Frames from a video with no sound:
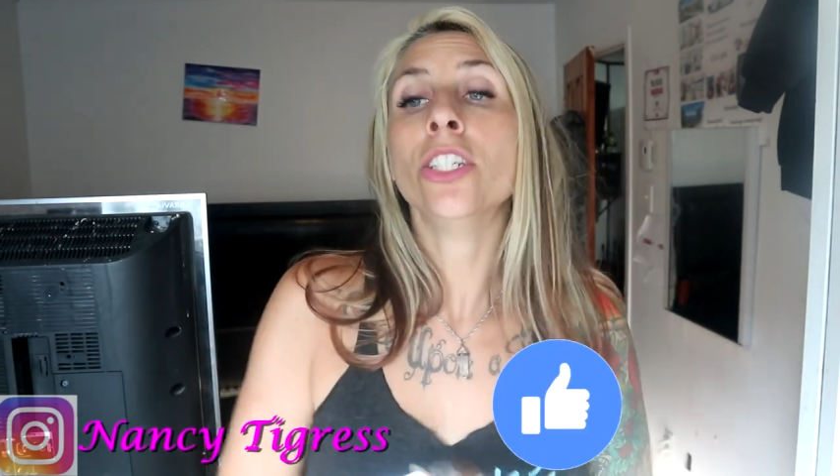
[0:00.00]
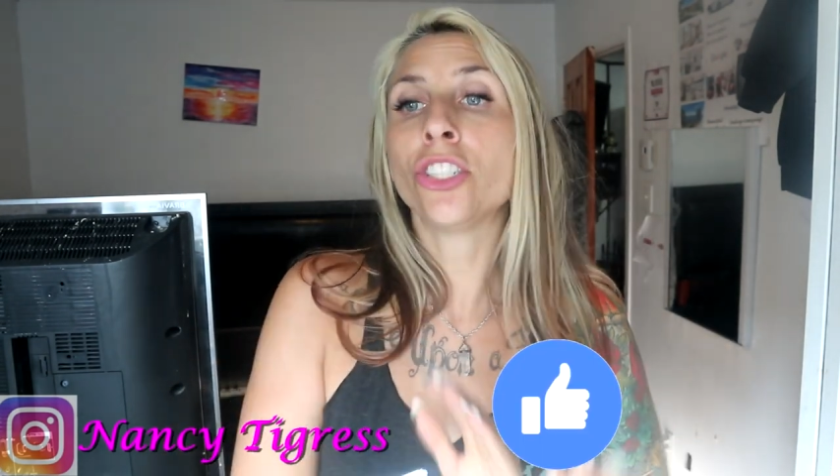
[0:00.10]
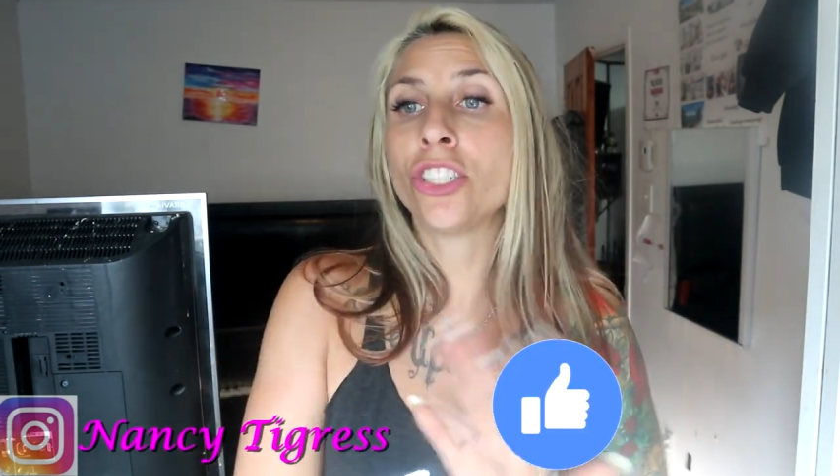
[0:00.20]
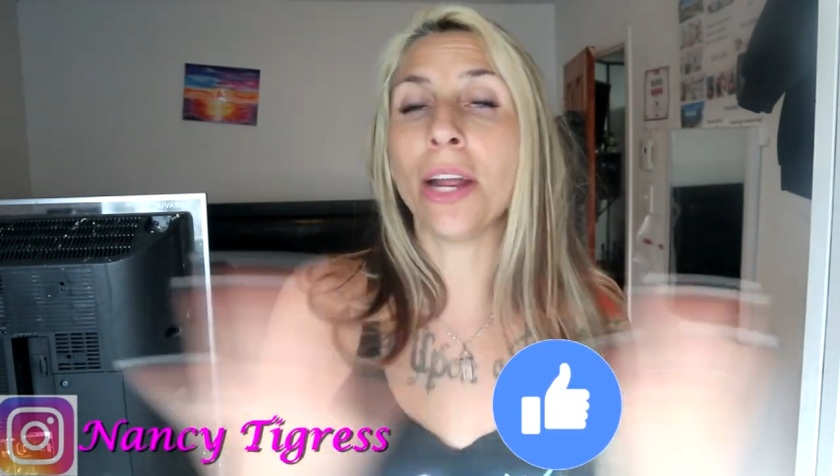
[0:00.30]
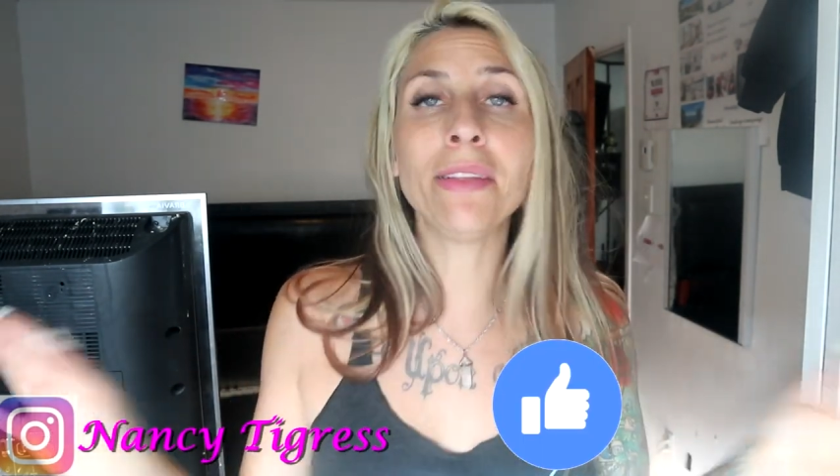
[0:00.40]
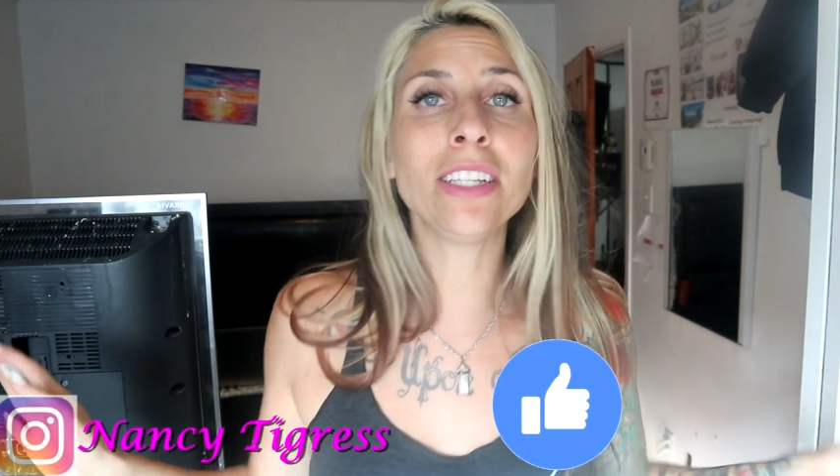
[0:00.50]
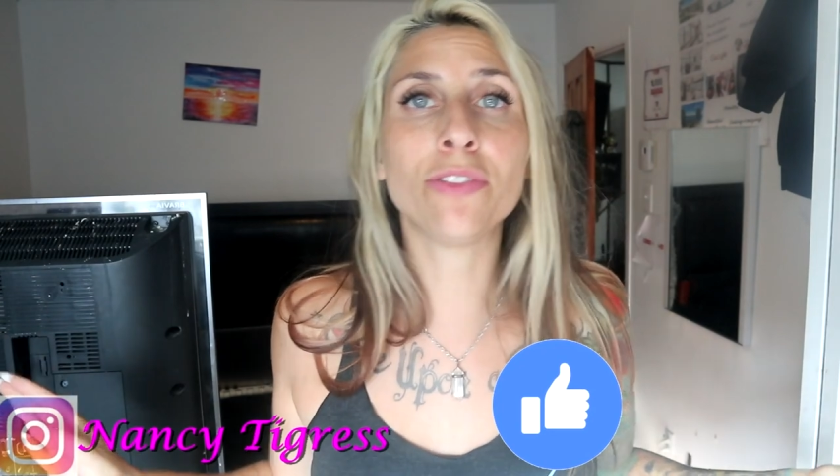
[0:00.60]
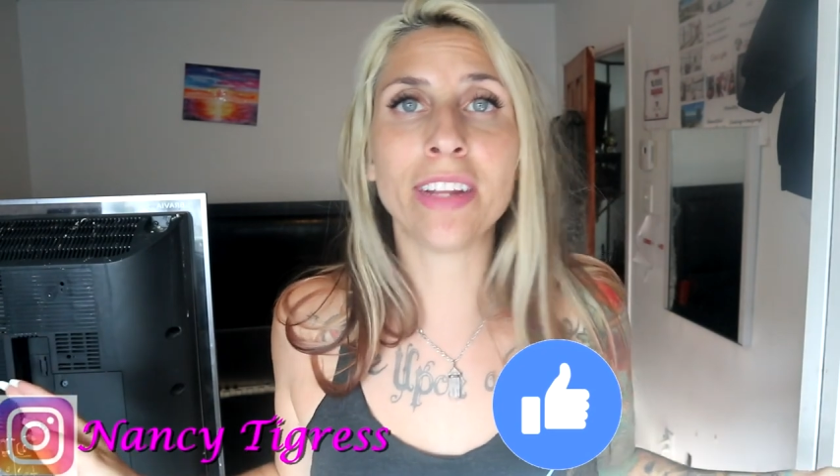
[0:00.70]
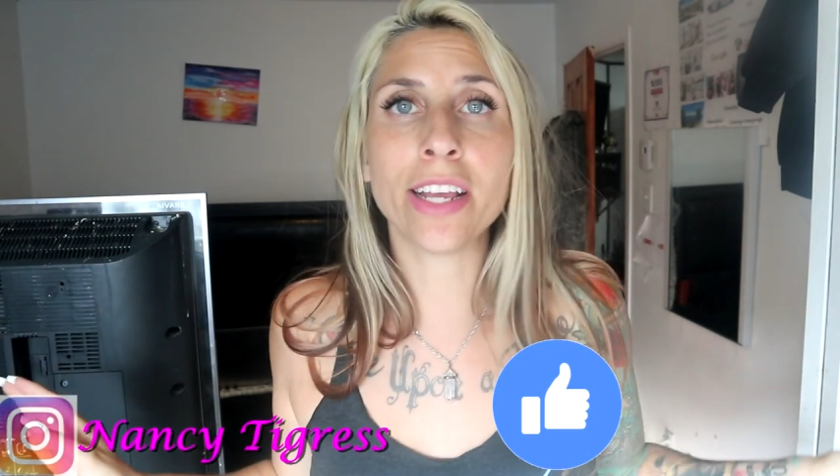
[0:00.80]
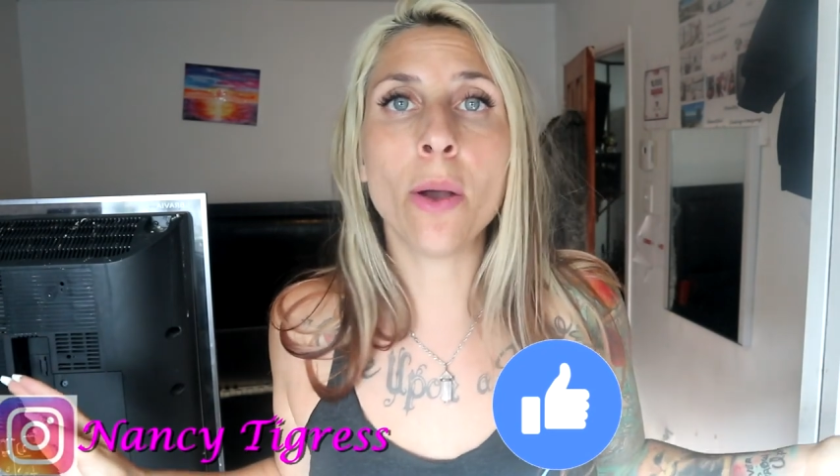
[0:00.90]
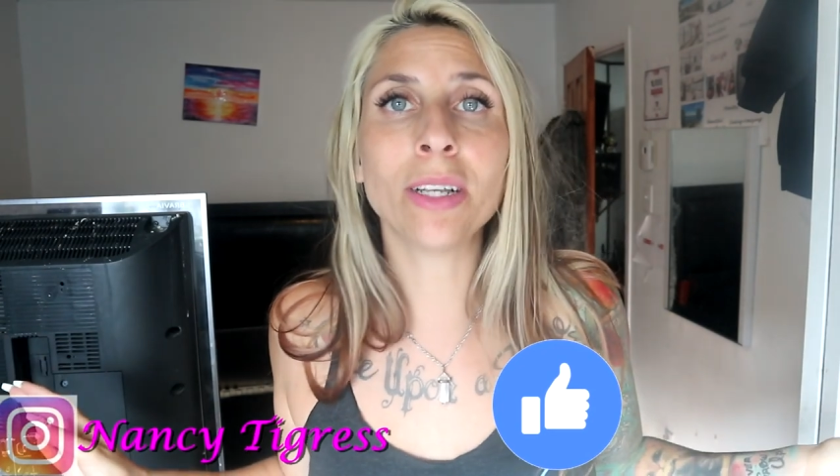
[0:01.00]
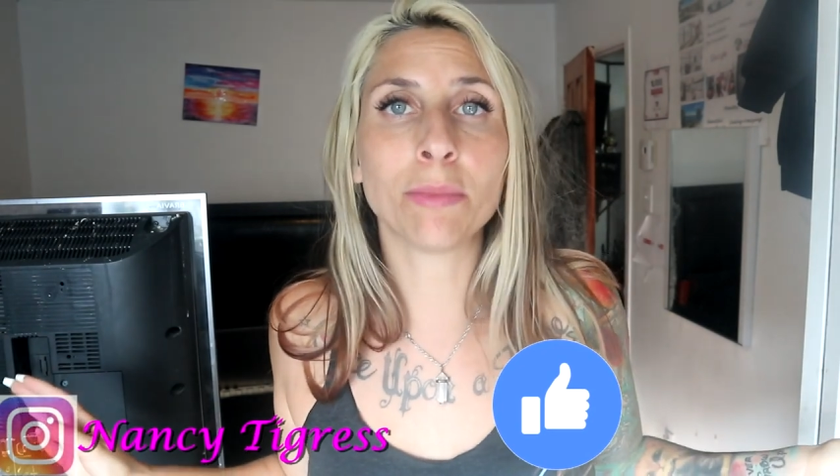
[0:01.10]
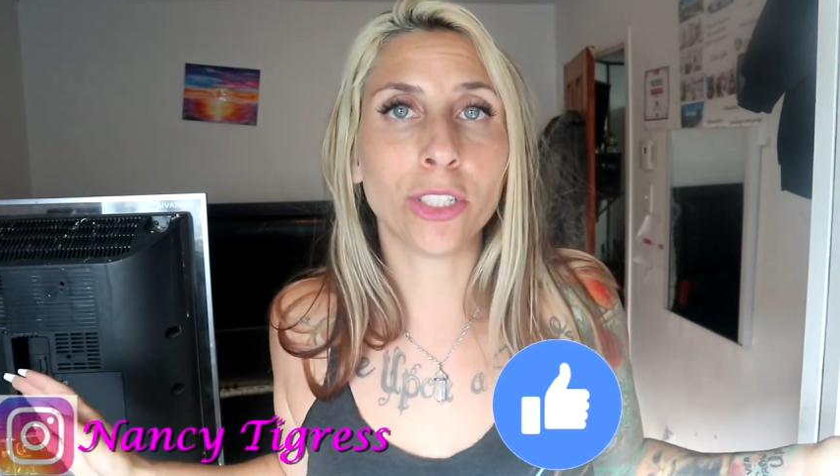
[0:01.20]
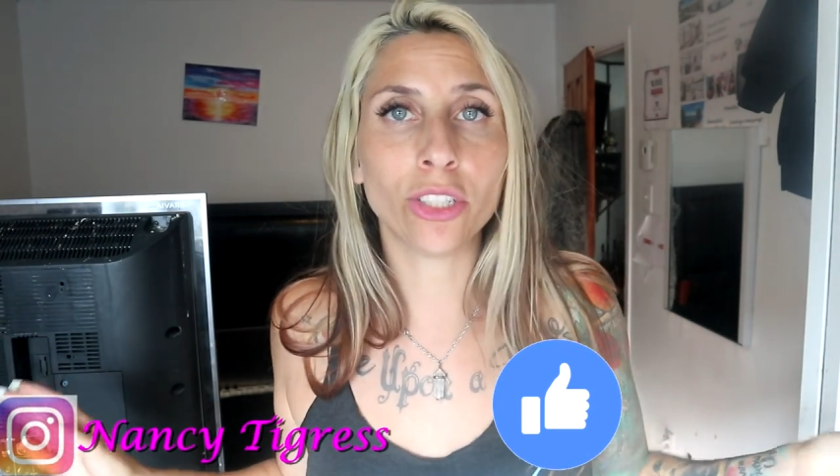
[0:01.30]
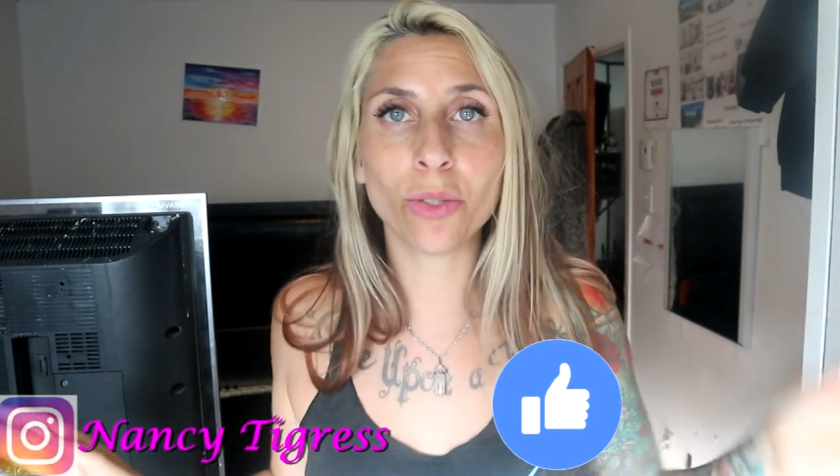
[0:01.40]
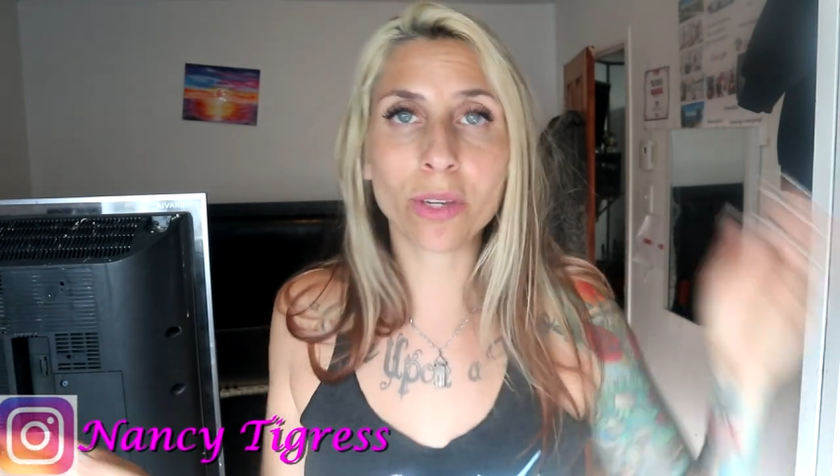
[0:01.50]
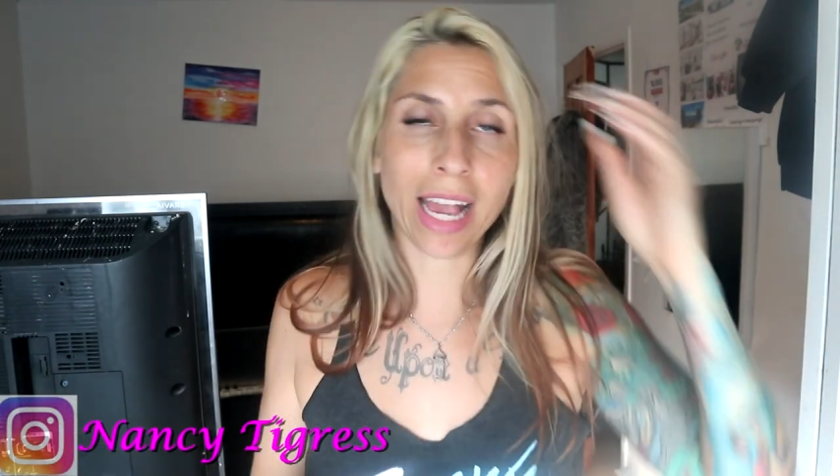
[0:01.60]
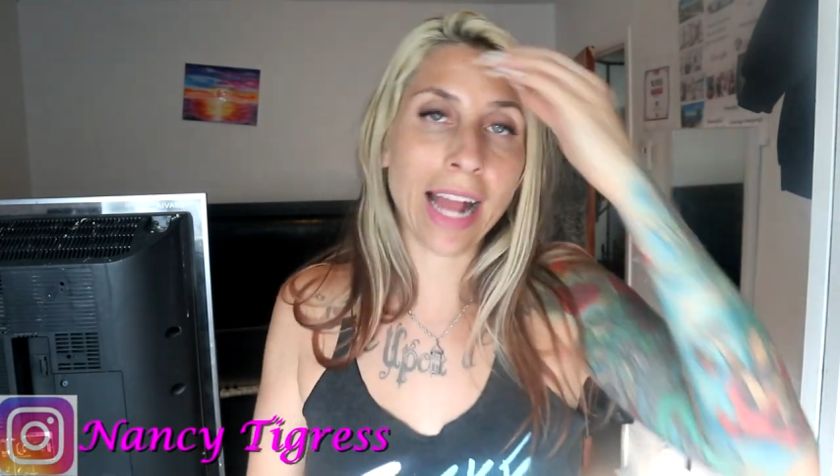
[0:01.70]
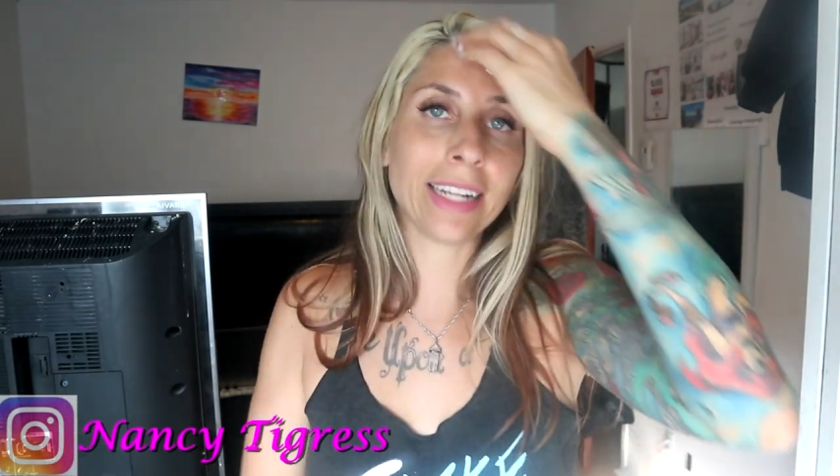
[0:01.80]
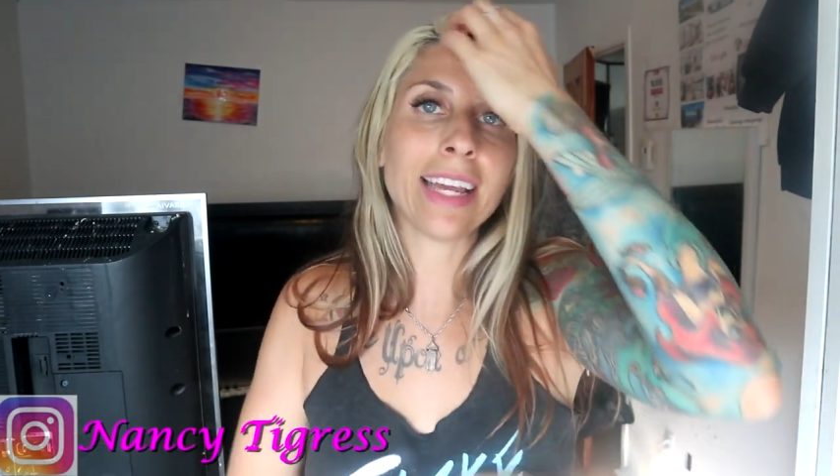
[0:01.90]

Share this video as much as you can.